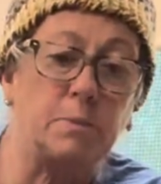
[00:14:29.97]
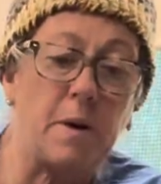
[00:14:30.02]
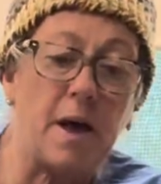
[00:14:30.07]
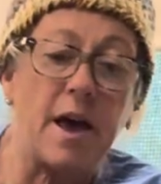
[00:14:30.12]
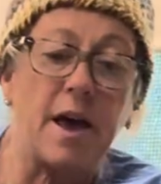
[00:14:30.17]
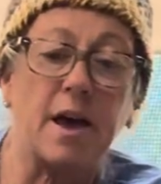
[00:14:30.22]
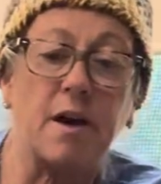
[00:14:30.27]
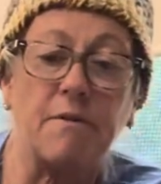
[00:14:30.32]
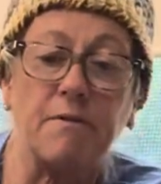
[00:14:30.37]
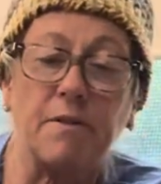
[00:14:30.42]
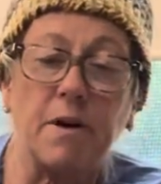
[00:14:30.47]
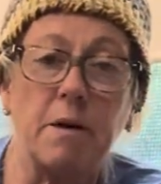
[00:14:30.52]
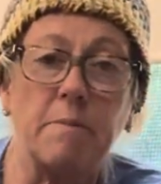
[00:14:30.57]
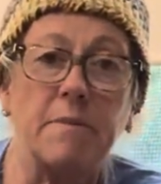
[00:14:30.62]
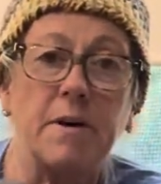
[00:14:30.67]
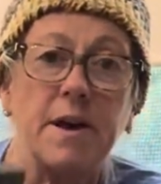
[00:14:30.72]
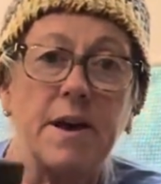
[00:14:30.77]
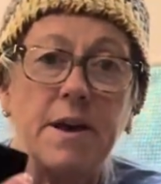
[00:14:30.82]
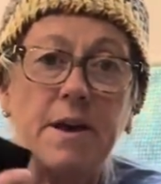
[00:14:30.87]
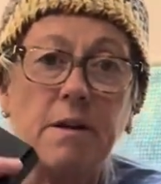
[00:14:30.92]
bag, I've got
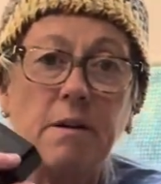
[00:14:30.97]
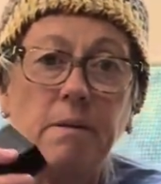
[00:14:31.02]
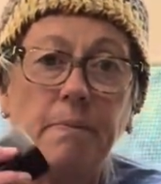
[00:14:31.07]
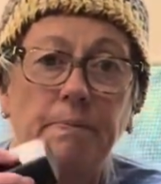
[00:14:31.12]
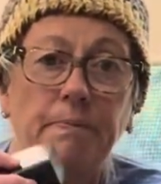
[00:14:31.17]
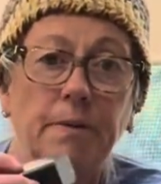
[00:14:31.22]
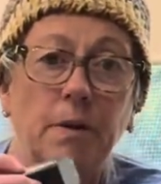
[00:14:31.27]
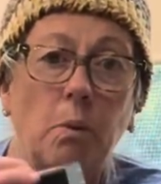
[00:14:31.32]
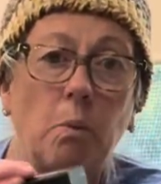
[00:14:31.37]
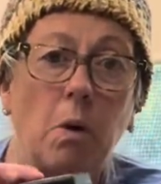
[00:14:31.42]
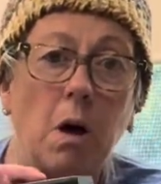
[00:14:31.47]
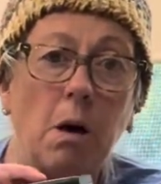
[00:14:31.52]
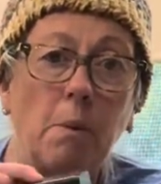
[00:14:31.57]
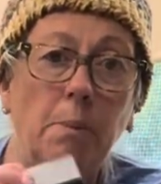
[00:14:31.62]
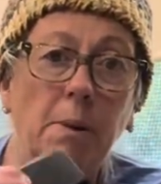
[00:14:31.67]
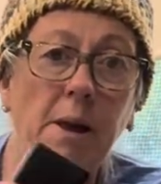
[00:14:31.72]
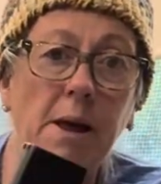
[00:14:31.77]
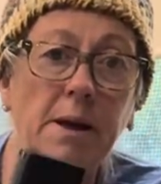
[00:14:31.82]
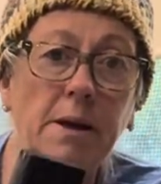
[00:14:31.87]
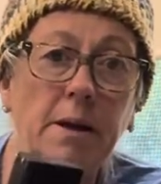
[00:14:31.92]
my wall
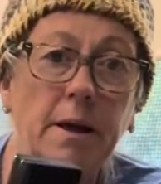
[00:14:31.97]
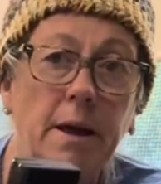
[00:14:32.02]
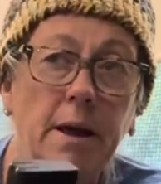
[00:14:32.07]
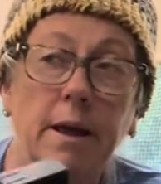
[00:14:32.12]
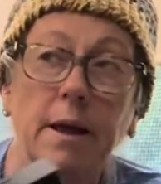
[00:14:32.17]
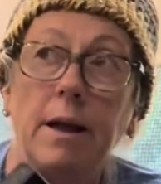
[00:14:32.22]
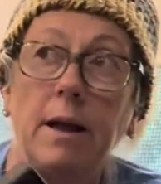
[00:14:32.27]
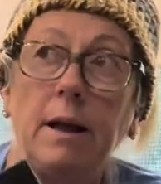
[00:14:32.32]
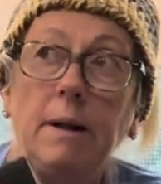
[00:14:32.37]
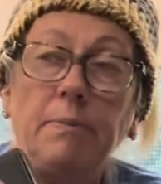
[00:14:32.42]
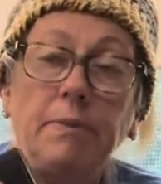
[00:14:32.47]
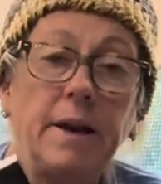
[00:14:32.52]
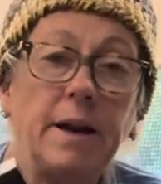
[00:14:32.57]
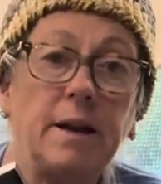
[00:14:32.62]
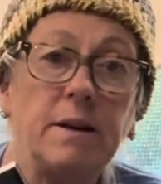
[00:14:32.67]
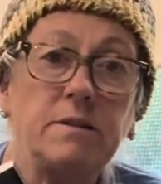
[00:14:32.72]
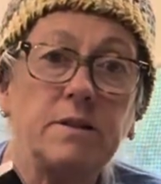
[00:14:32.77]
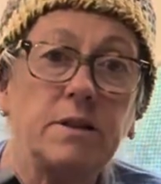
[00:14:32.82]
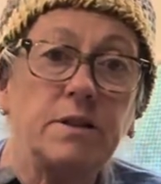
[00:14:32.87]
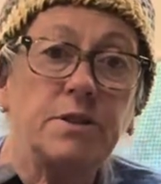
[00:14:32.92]
plug that I
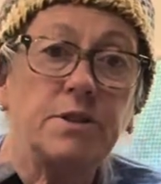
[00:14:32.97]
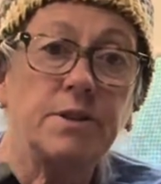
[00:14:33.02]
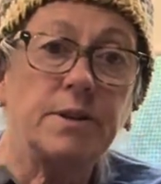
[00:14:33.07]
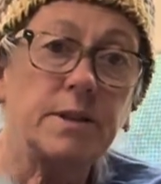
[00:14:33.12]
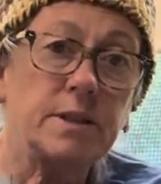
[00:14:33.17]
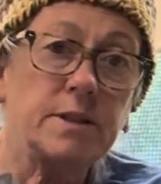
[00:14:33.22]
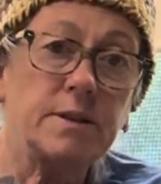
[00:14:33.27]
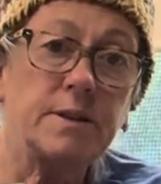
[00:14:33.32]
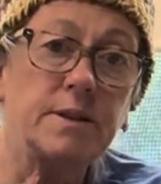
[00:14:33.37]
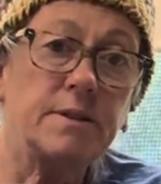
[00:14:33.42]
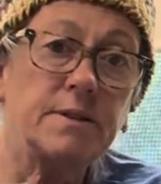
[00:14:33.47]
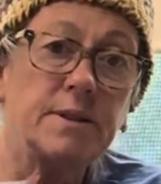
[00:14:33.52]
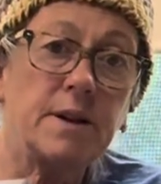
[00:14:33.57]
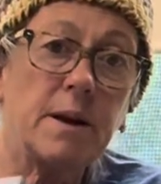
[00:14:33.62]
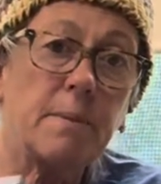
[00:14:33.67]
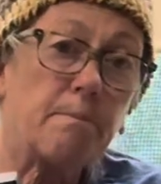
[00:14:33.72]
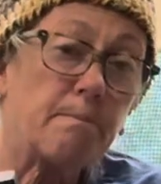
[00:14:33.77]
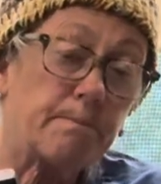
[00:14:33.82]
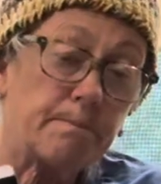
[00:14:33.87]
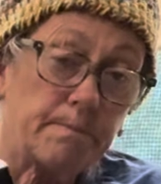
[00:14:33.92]
use to charge things up